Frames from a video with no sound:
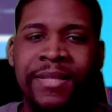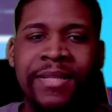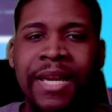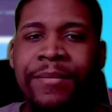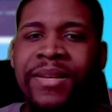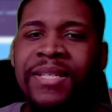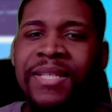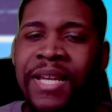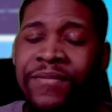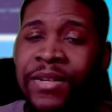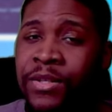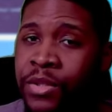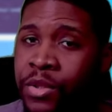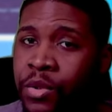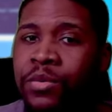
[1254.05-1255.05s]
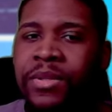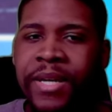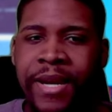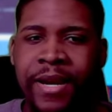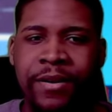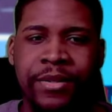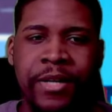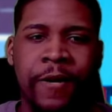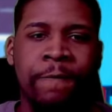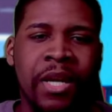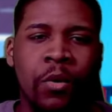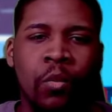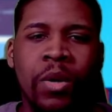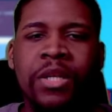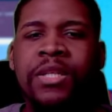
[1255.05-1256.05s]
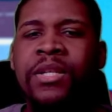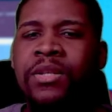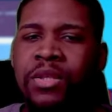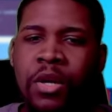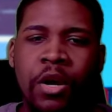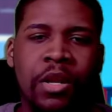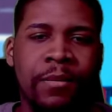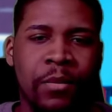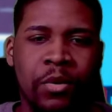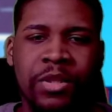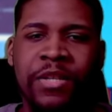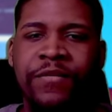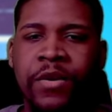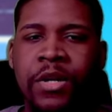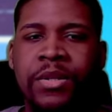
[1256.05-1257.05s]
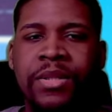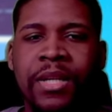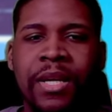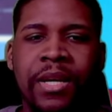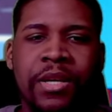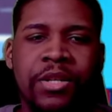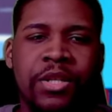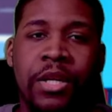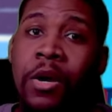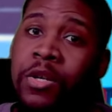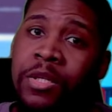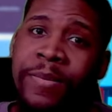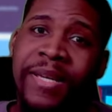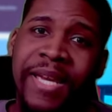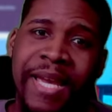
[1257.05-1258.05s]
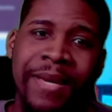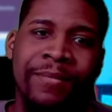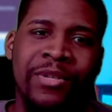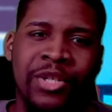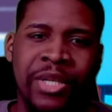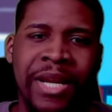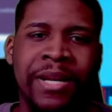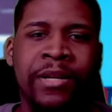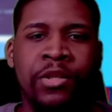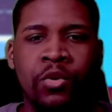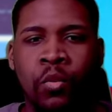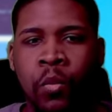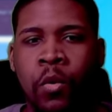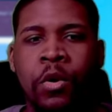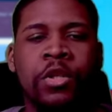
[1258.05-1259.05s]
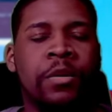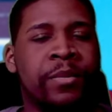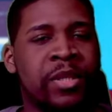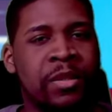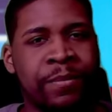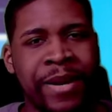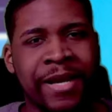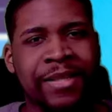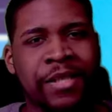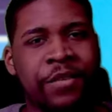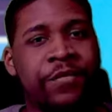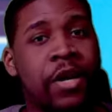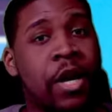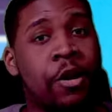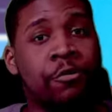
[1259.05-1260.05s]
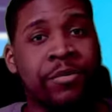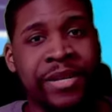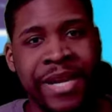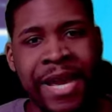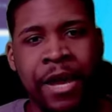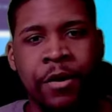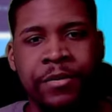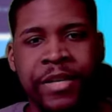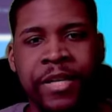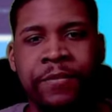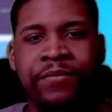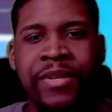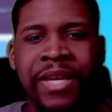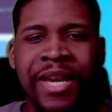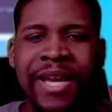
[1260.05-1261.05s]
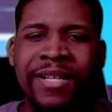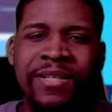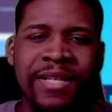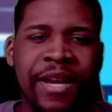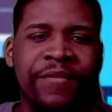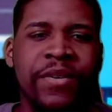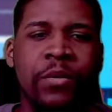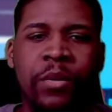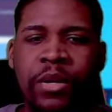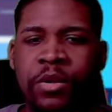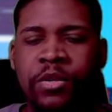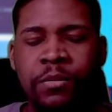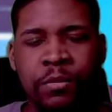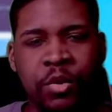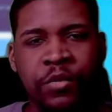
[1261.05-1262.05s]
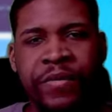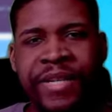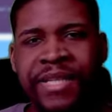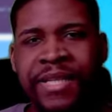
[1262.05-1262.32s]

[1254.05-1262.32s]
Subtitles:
same as Stephanie Sue's character. Once she saw the multiverse, she also became jaded towards her perspective of reality. It's definitely one of those movies